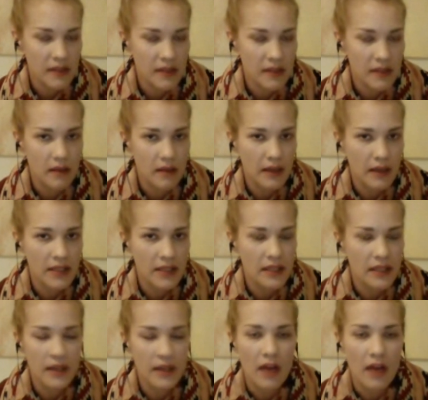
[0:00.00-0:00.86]
but no, I
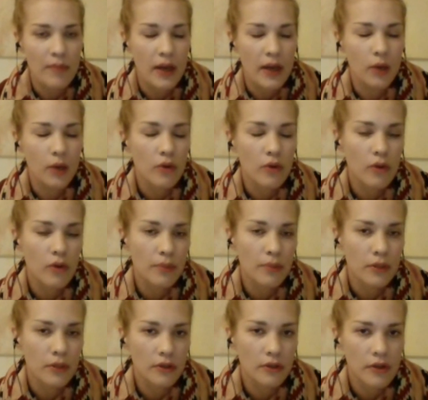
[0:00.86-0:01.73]
didn't have my own
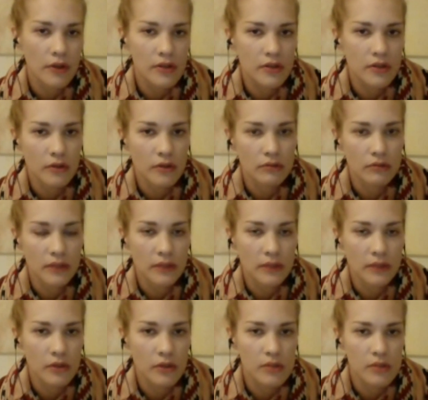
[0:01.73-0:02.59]
computer, so
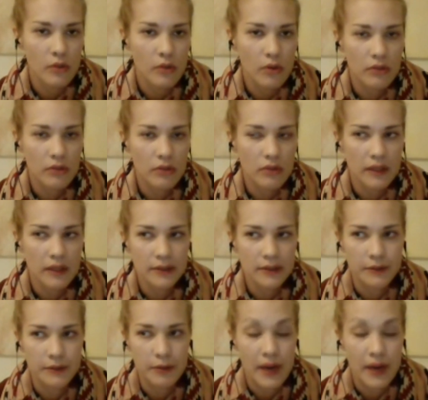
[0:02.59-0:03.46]
it was more like
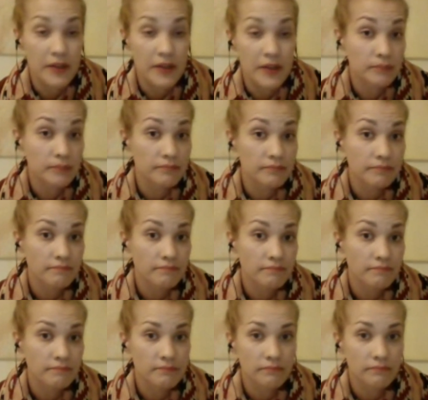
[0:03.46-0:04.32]
a random,
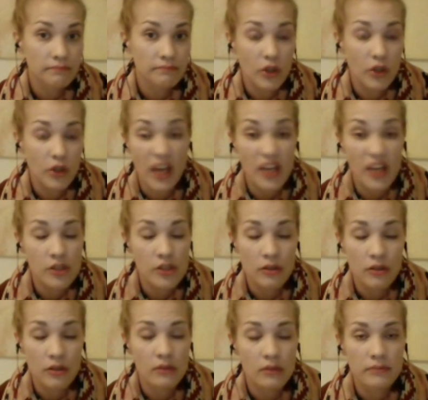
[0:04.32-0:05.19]

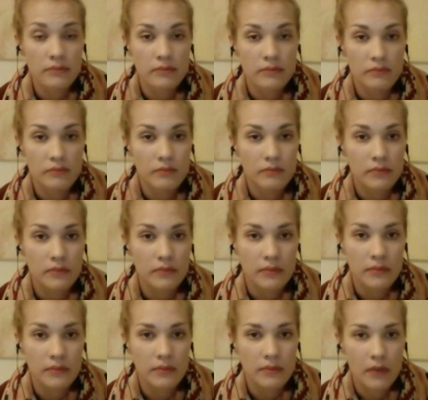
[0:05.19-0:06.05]
occasional
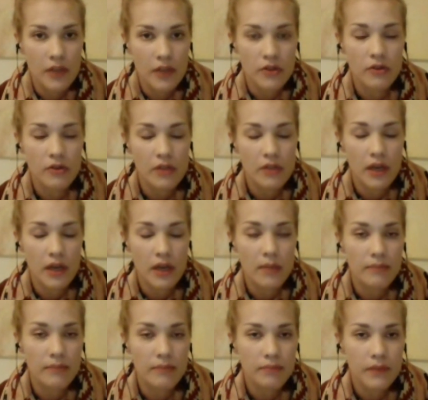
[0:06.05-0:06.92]
leisure
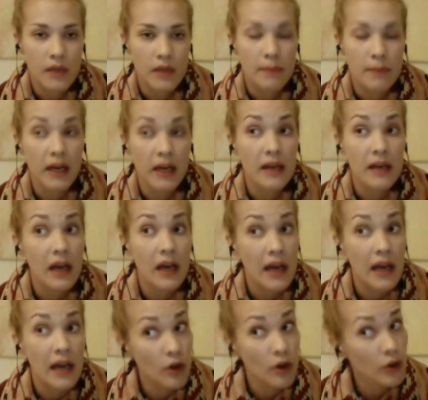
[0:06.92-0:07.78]
time. But I
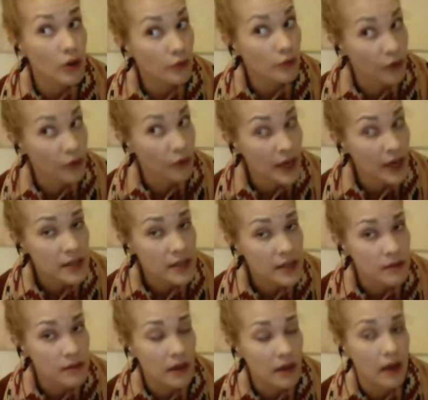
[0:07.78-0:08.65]
had a lot of
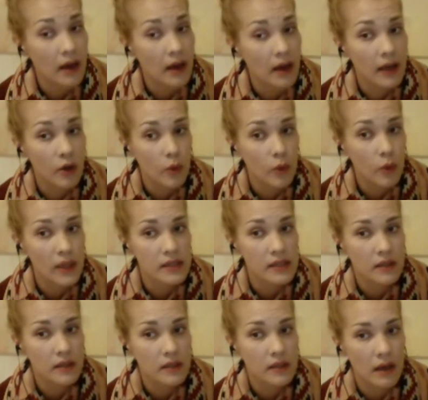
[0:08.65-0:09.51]
friends. I
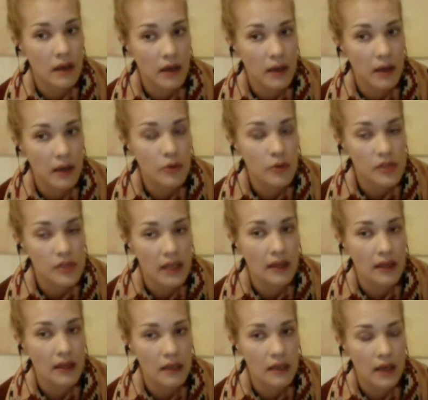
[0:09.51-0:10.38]
would say
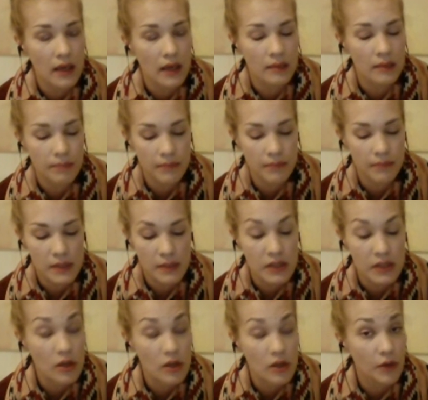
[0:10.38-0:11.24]
that I
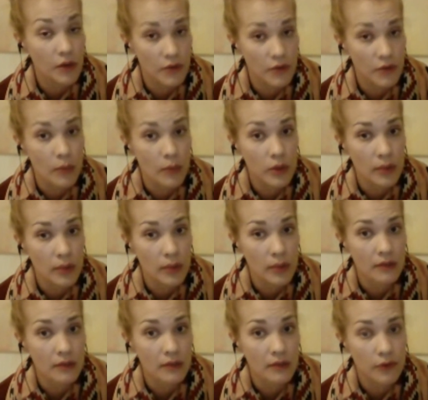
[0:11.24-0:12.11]
spent a lot of time with
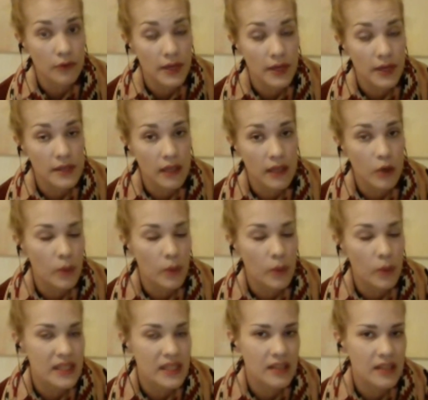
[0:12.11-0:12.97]
my friends. I
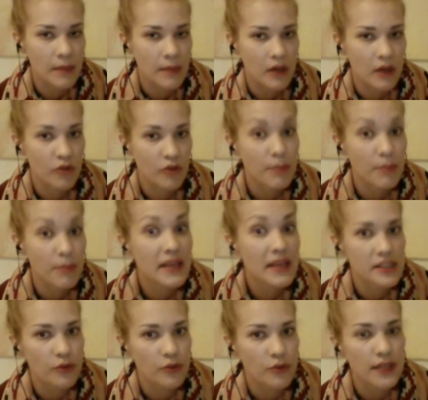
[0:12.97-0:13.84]
always had some kind of
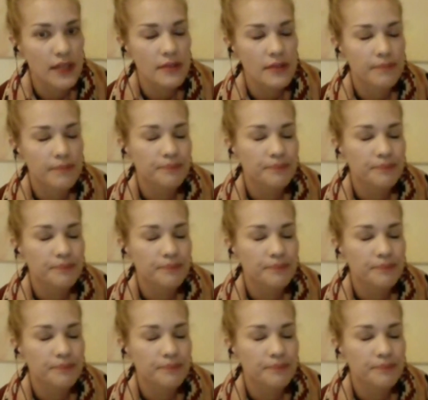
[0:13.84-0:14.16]
best friend,